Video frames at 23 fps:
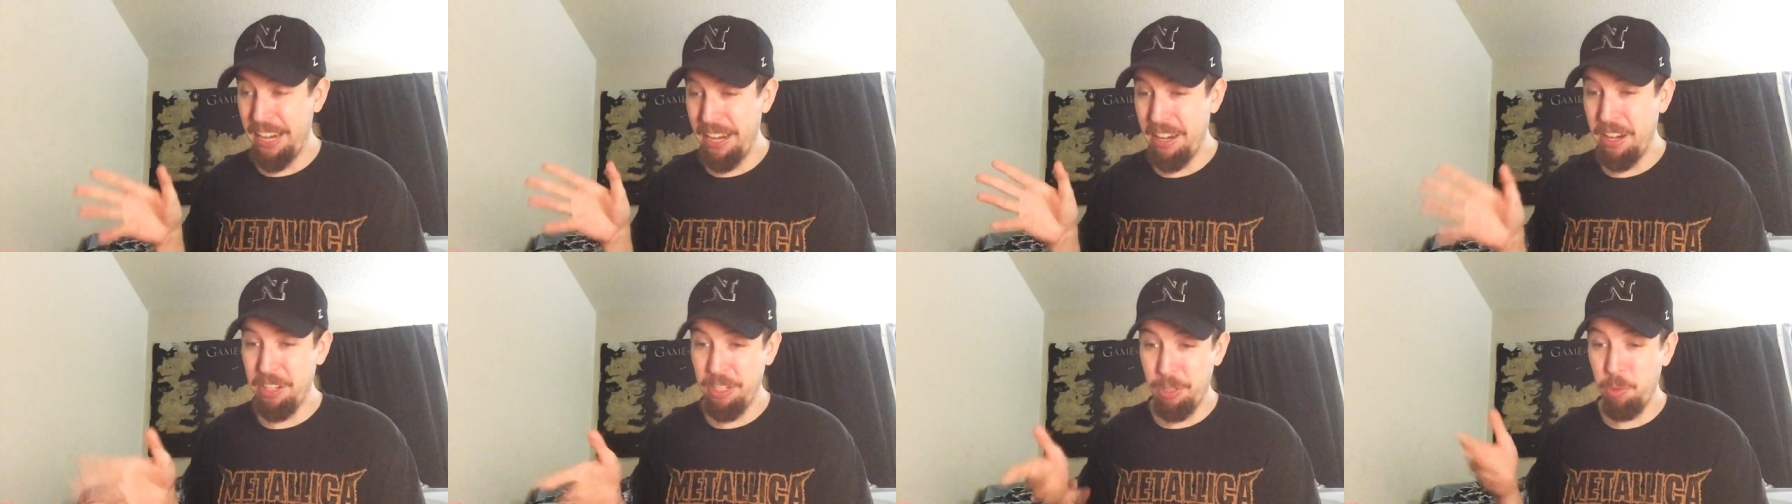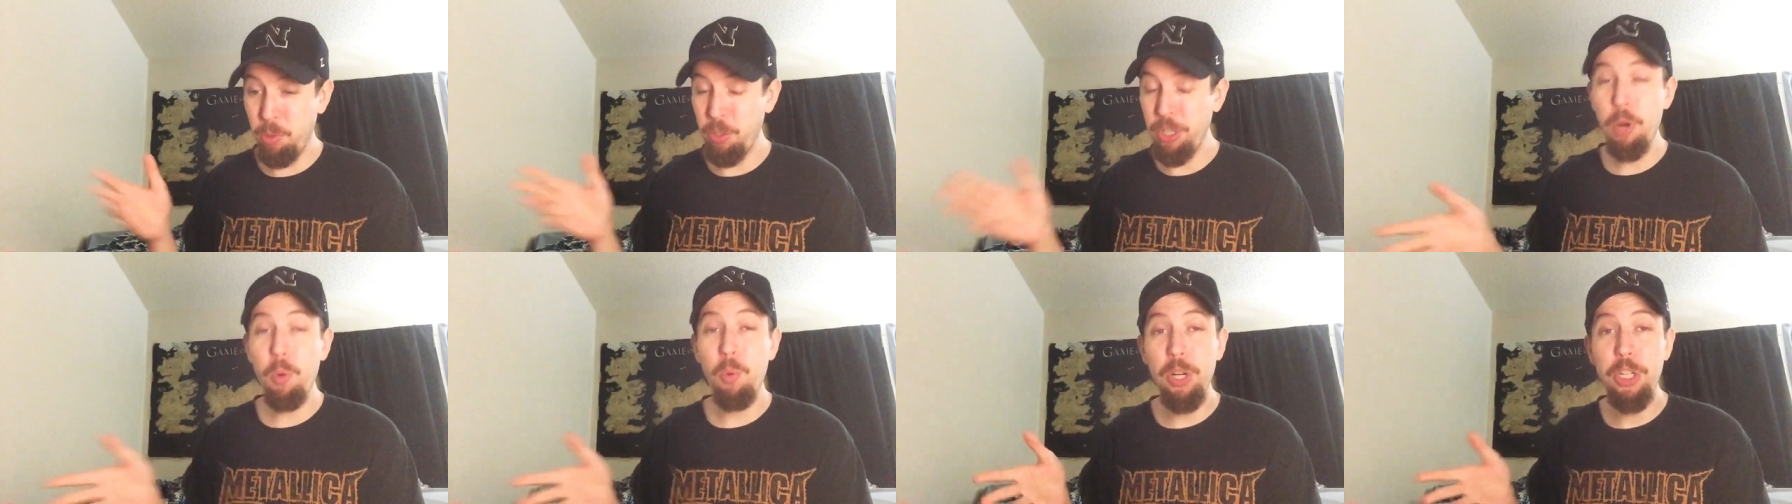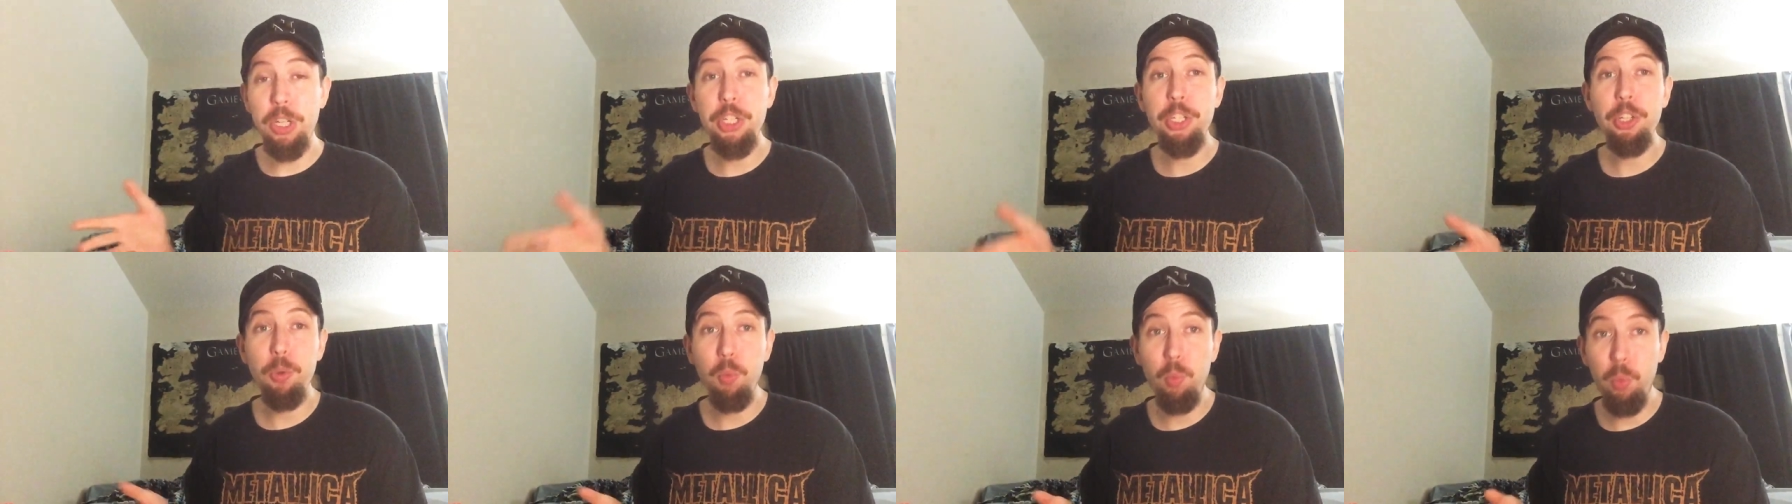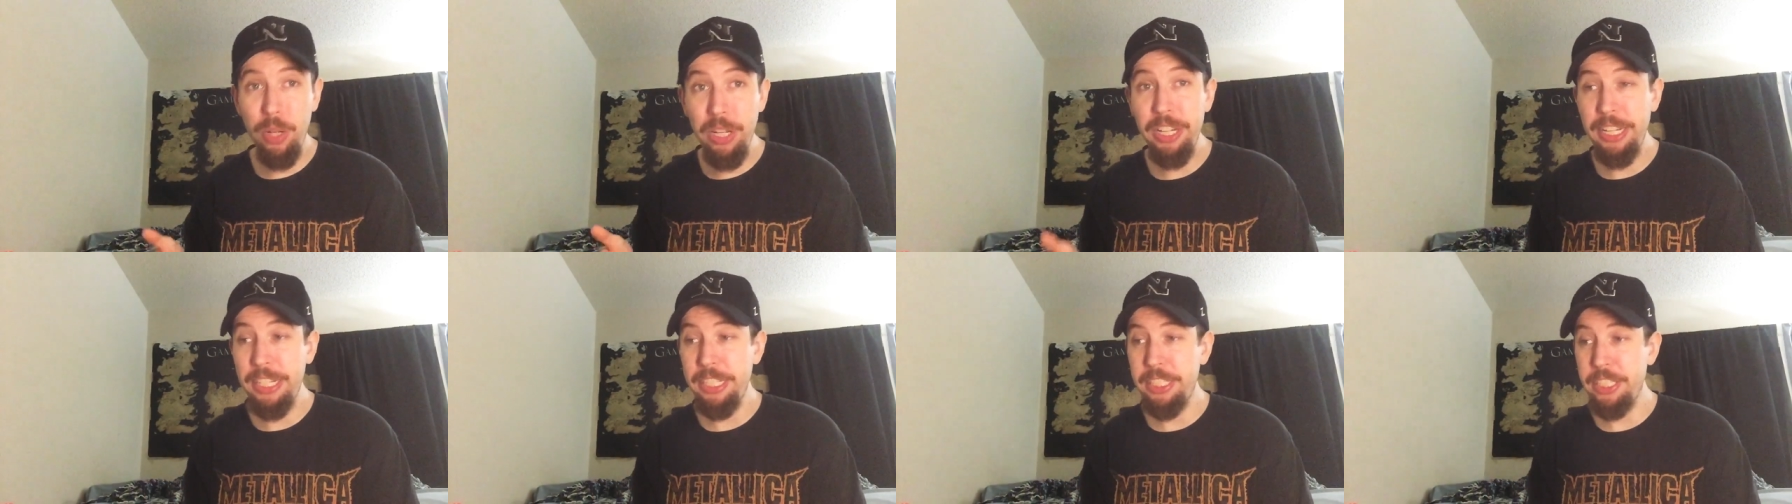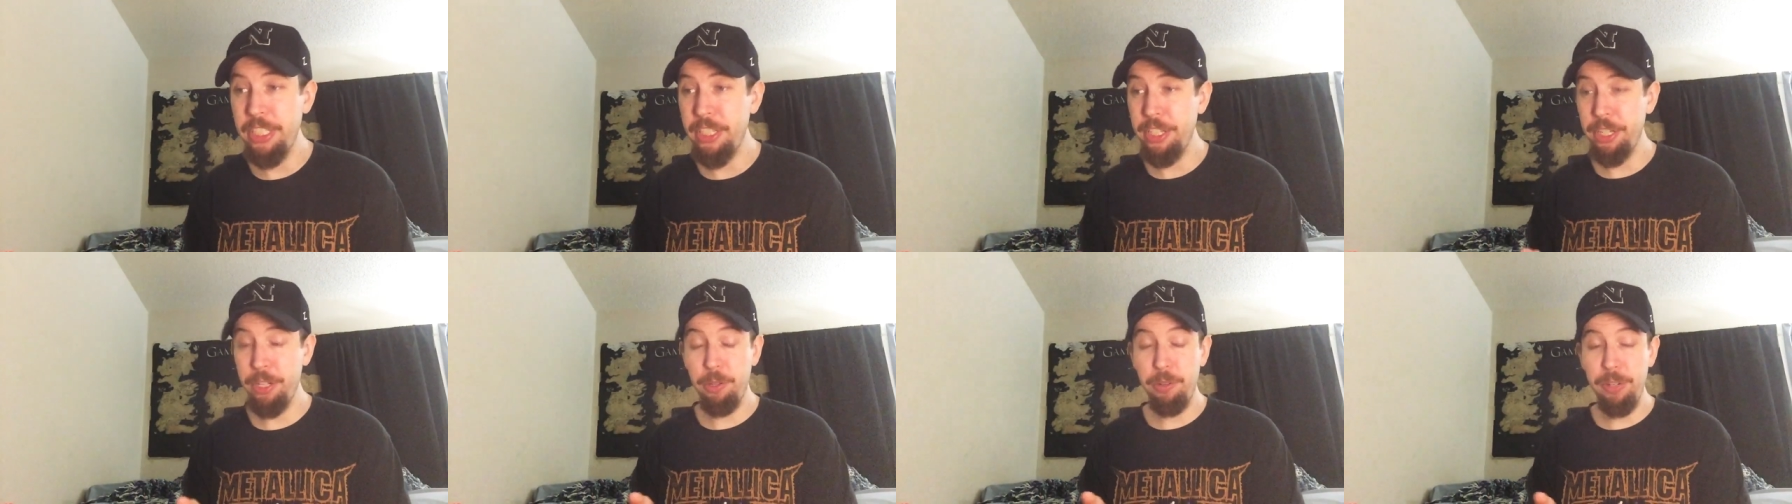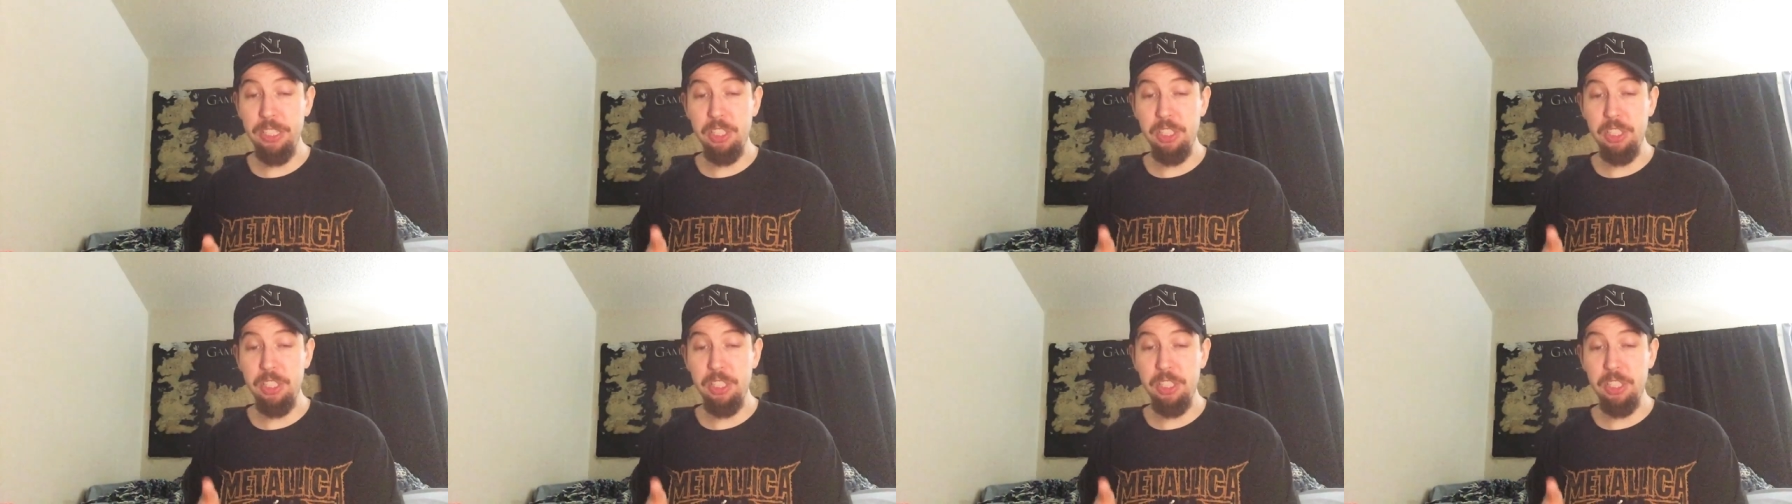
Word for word: you know, what you're willing to do.